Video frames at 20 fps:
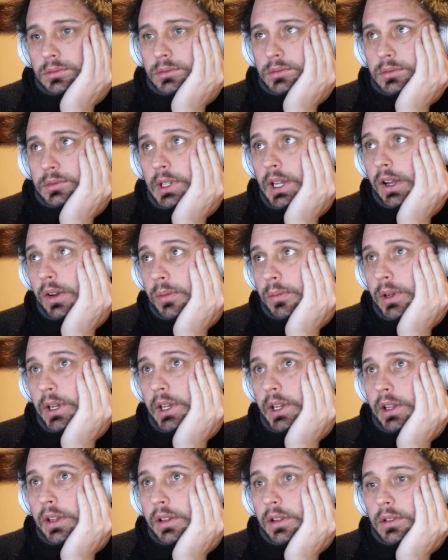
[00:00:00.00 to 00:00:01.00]
Now
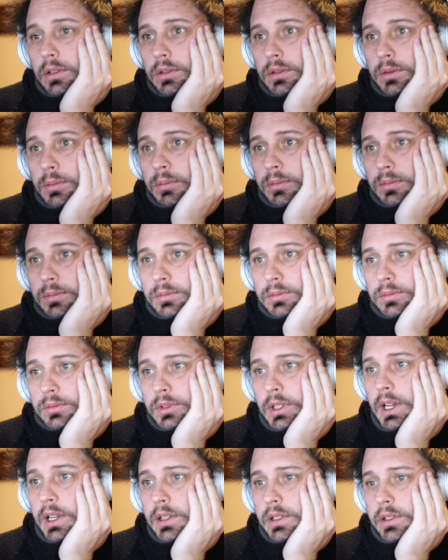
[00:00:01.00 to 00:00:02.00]
my
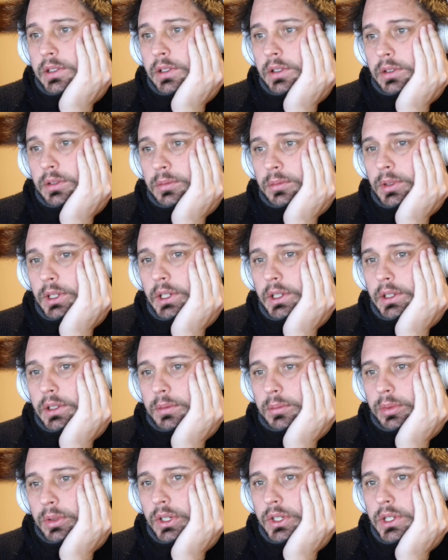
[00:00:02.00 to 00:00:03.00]
task, my
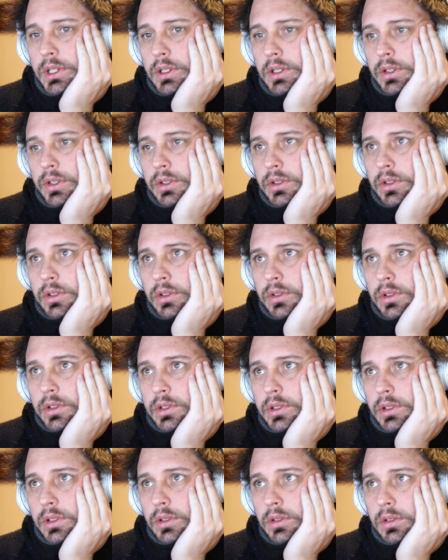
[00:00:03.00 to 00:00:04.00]
project is to do
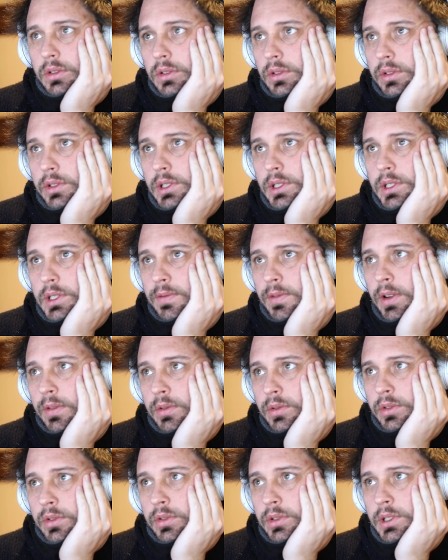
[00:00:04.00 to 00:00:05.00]
this in
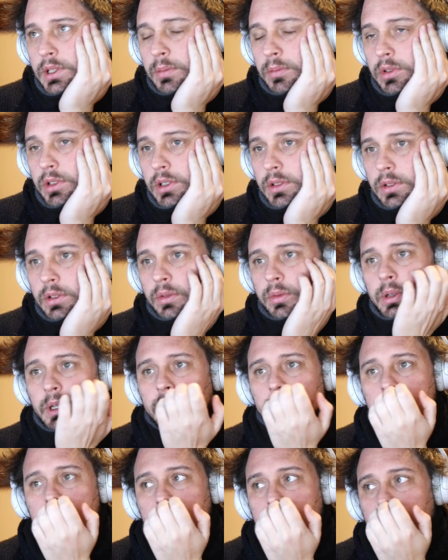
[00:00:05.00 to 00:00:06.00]
6502 assembly. Hooray.
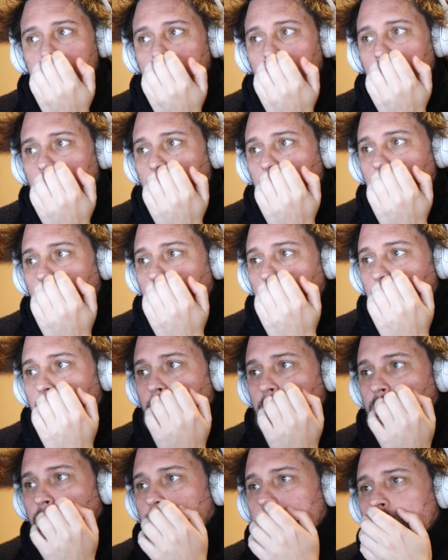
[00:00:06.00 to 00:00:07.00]

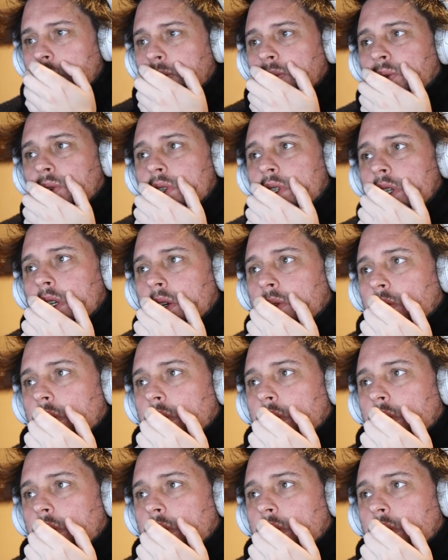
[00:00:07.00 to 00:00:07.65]
So what's the first thing?